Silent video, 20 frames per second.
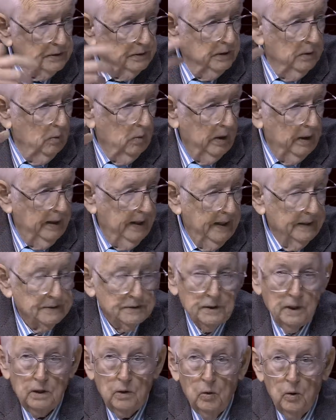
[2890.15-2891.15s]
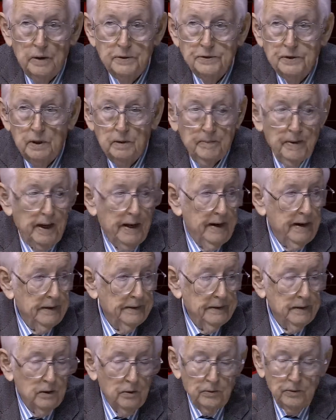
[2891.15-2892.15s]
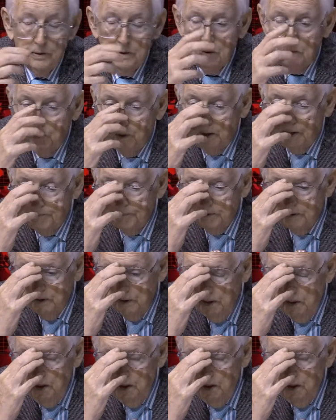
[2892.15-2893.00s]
or you want to ask a question about how you loaded or whatever.